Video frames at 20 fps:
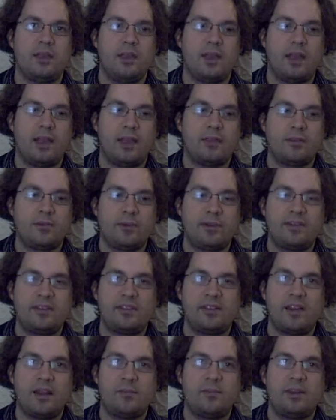and the
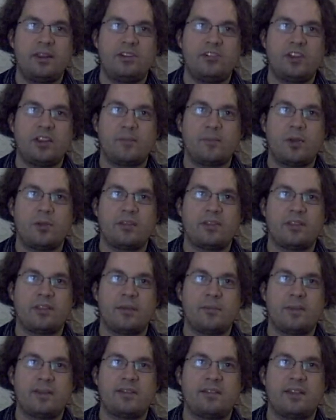reason that I'm teaching both of
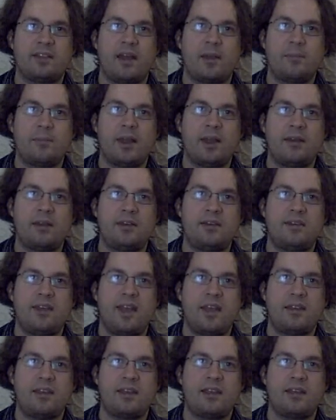them is that I'm not
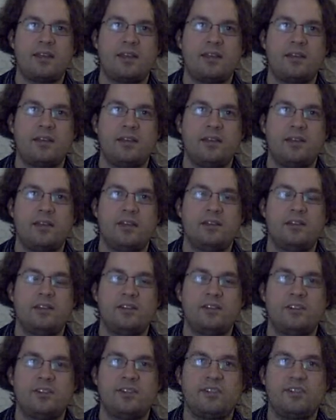intending to
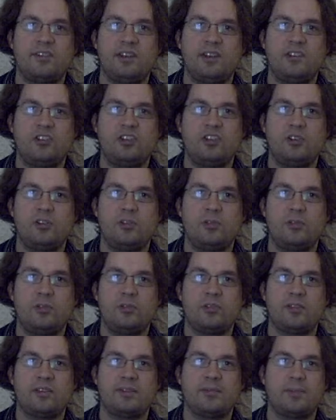just teach you
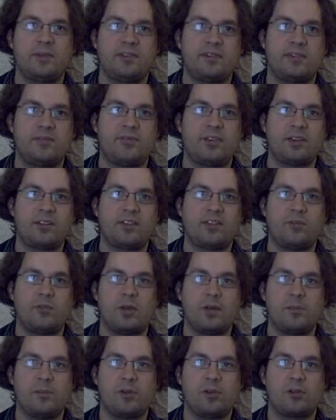the specifics of
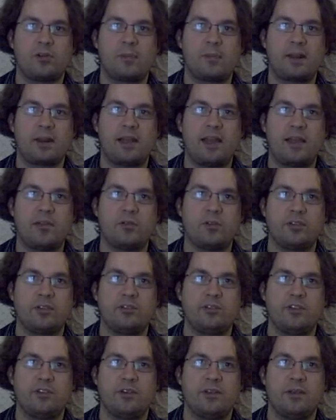one programming
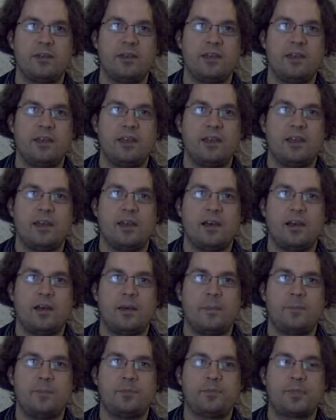language.
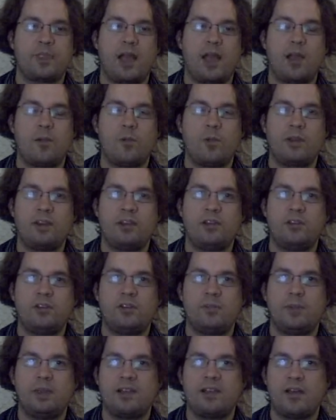Um, I want you
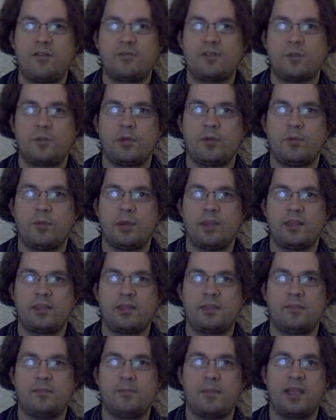to be comfortable
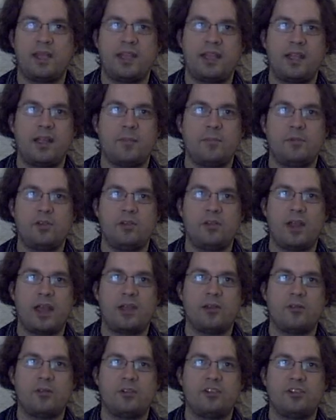with picking up new
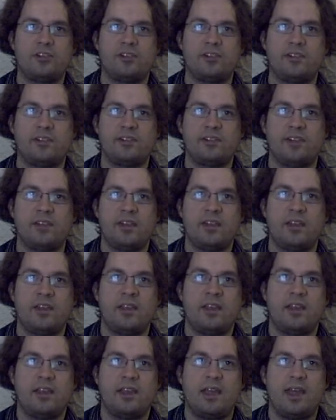languages,
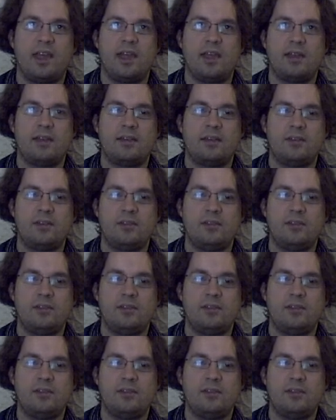and